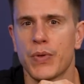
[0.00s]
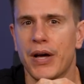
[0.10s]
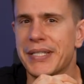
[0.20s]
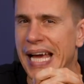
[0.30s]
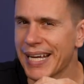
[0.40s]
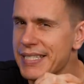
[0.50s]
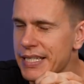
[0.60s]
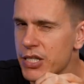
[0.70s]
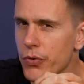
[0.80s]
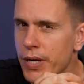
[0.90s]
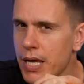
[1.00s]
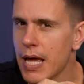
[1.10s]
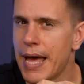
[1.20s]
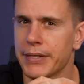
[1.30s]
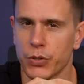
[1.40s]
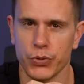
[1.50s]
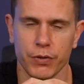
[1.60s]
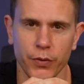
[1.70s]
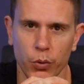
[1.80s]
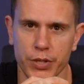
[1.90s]
without tight security and
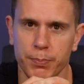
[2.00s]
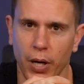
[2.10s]
user-focused